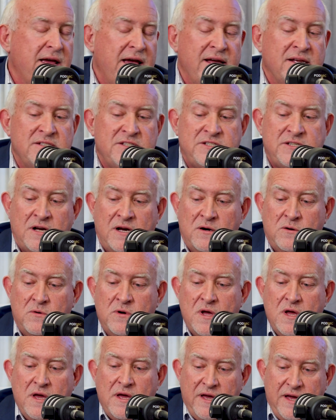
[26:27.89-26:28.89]
And so
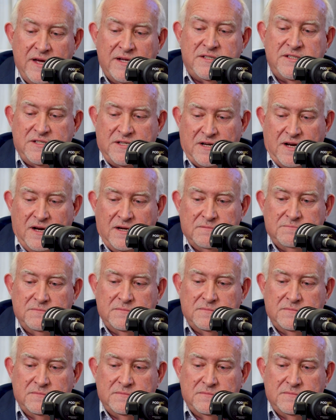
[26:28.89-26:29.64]
it's a